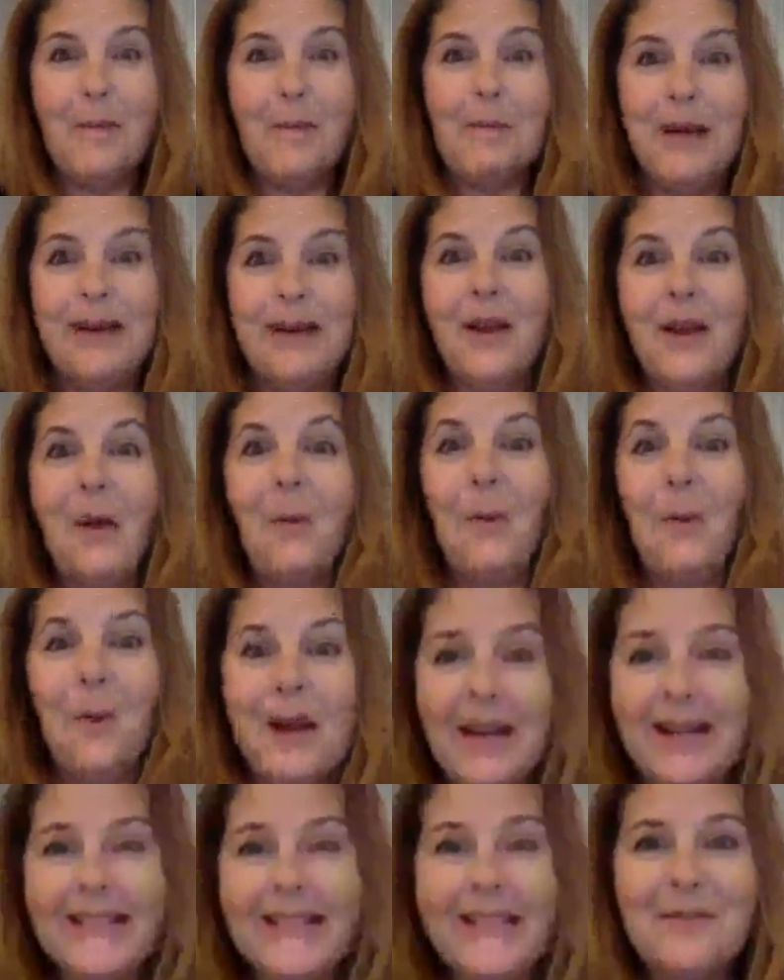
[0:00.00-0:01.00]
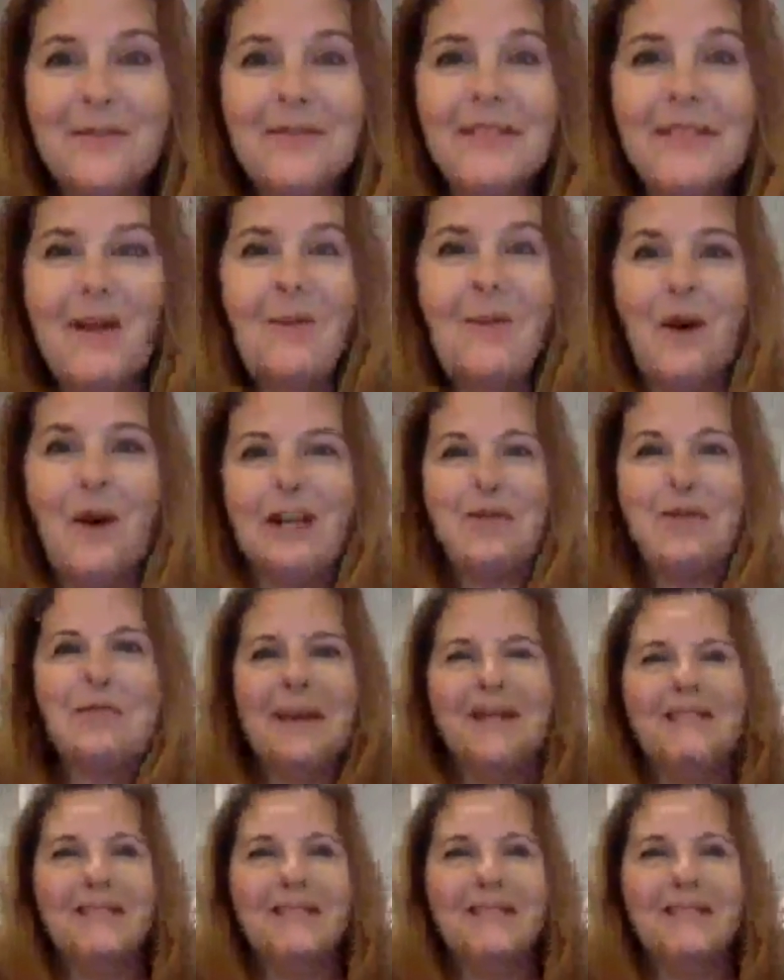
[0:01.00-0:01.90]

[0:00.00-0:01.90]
But what I did was I washed my